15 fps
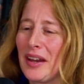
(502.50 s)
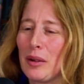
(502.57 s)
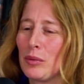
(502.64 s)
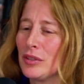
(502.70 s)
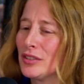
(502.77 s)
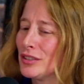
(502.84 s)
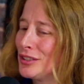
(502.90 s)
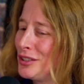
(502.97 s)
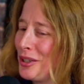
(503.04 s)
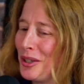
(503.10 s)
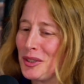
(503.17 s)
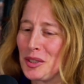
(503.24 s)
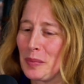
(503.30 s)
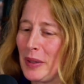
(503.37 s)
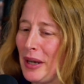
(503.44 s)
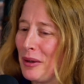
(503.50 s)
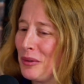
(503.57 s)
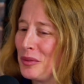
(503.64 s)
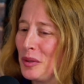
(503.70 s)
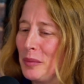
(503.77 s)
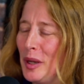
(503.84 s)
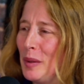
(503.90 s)
that was such a
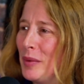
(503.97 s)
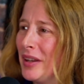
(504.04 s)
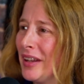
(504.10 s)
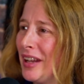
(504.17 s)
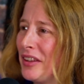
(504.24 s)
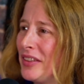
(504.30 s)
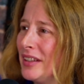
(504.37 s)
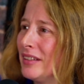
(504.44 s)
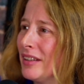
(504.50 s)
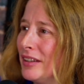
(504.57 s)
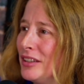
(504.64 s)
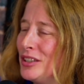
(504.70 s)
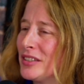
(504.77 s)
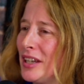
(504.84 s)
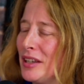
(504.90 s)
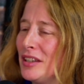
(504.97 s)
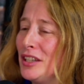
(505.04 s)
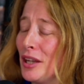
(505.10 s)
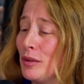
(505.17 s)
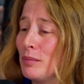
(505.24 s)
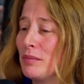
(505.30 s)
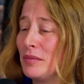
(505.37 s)
powerful moment. And I think, like you
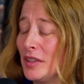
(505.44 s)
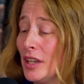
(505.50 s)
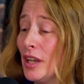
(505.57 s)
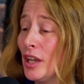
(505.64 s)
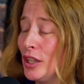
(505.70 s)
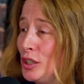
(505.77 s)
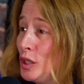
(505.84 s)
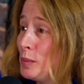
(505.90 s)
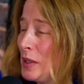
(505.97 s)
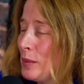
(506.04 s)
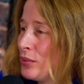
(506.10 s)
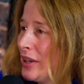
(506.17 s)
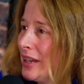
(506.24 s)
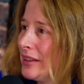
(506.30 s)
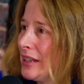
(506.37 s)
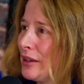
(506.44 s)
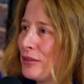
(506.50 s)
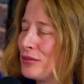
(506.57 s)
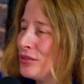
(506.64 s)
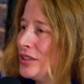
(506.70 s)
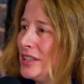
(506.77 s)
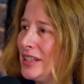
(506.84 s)
say, you'd been praying there
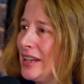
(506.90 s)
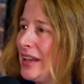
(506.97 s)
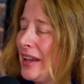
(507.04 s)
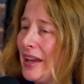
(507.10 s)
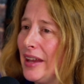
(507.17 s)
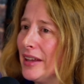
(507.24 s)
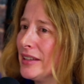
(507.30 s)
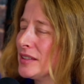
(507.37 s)
for a year.